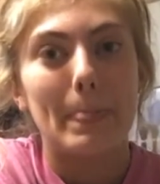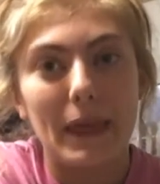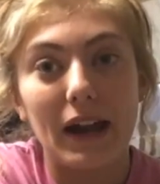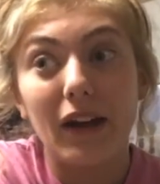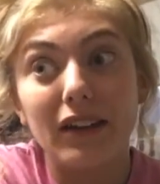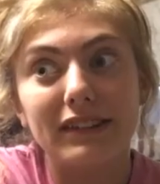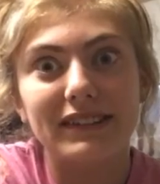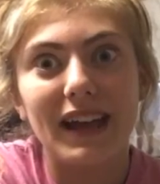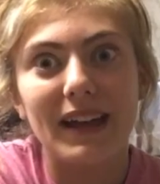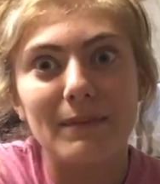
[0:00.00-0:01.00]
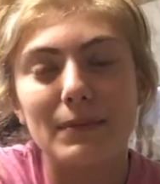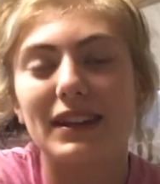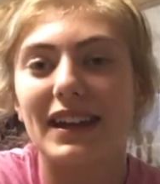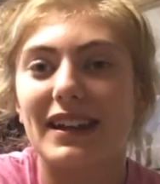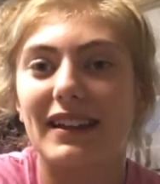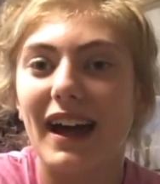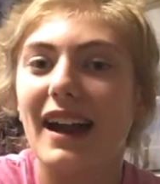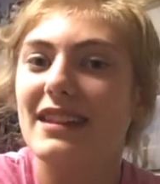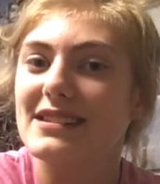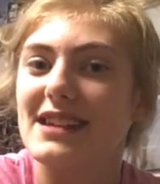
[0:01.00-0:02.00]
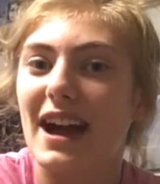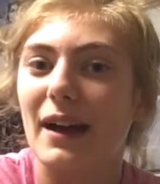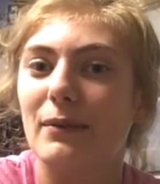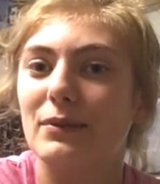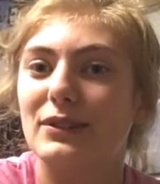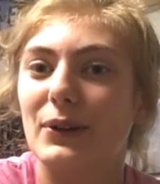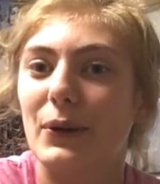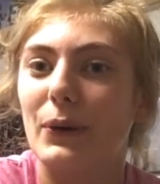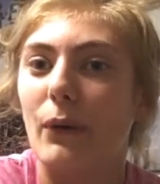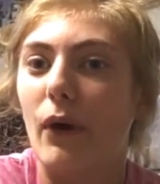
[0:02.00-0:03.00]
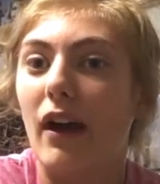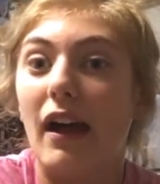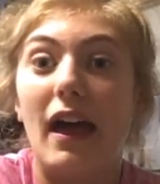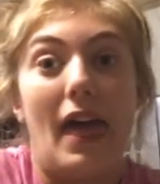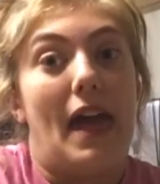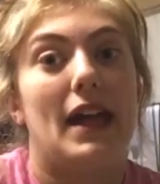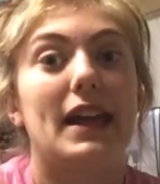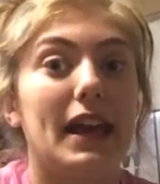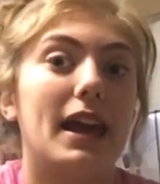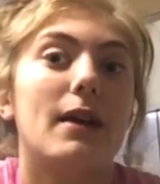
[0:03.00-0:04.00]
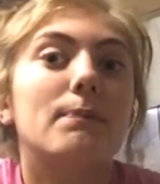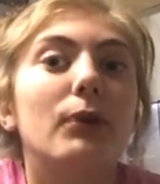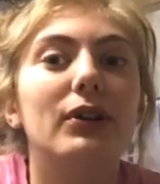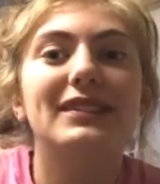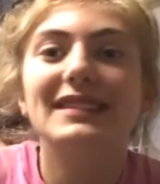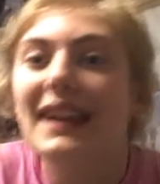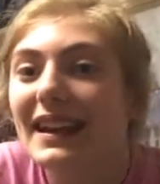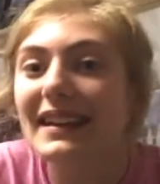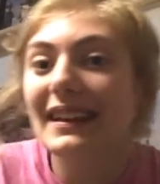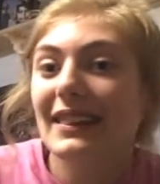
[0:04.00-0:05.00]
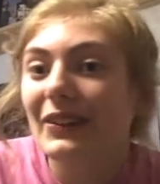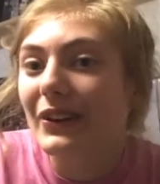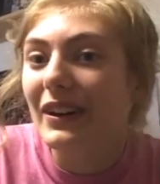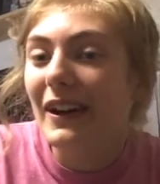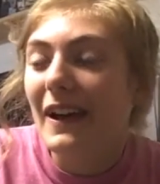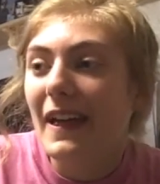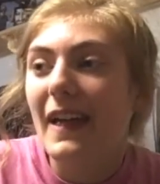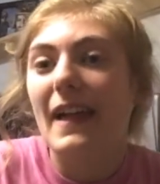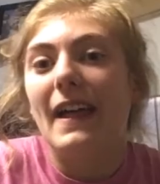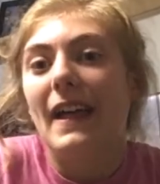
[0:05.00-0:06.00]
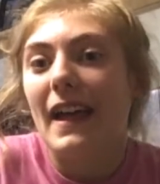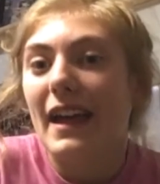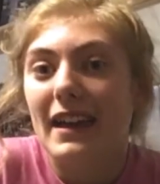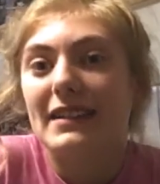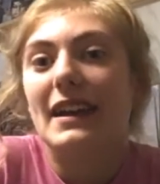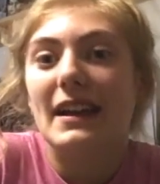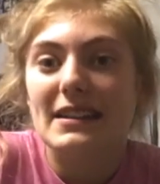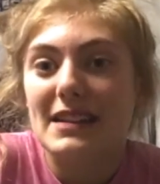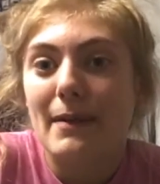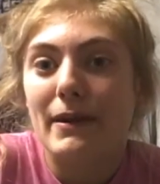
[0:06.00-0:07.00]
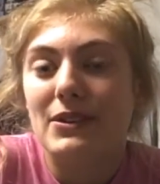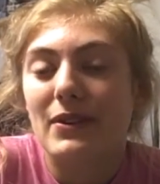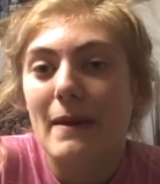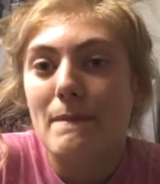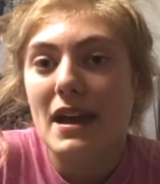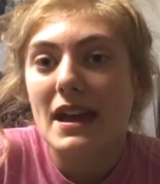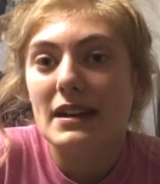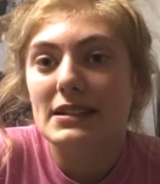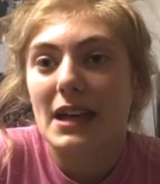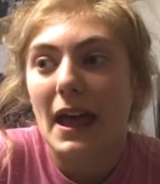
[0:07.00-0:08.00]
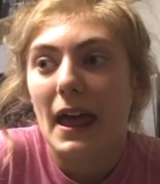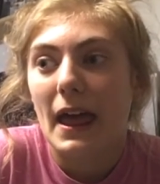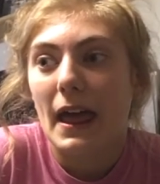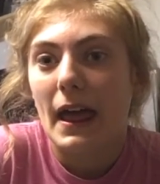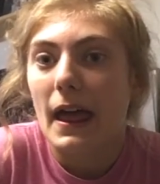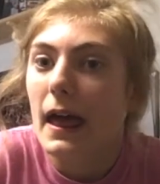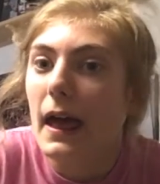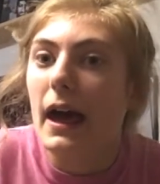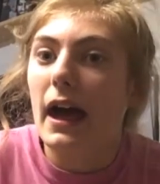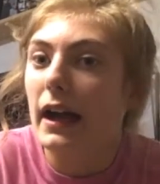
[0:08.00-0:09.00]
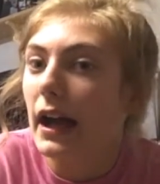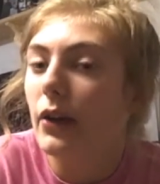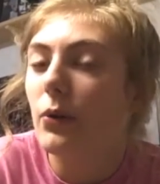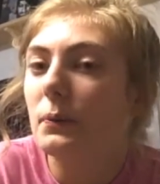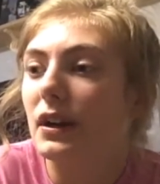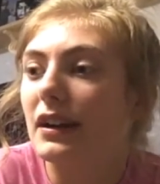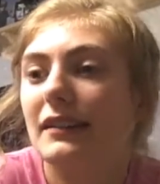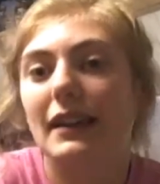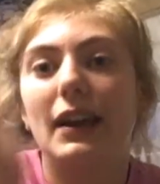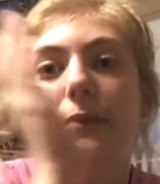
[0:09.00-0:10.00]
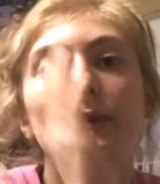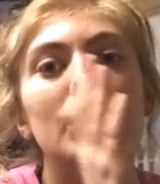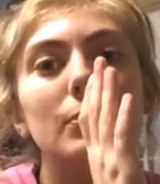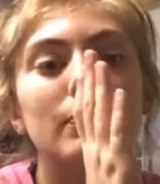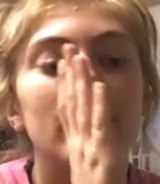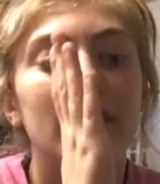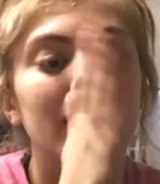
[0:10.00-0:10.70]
Not all the time, but, like, a lot of the time, so can't post then either. And anytime I don't have band, I got homework, because I come home,